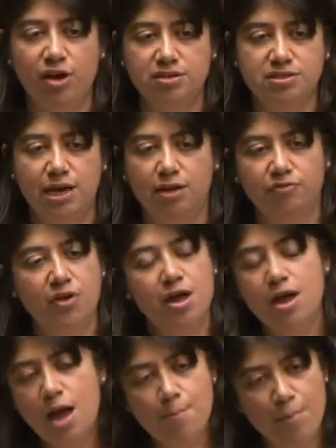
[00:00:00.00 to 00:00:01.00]
herself
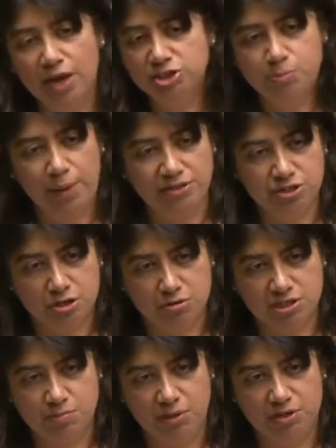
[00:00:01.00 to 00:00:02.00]
a much better
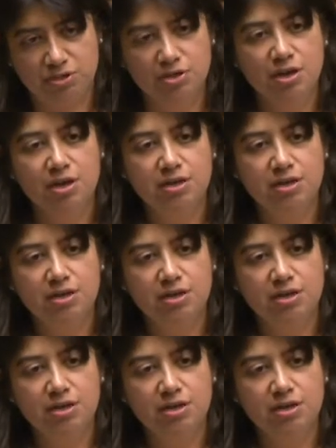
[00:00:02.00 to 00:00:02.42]
Christmas,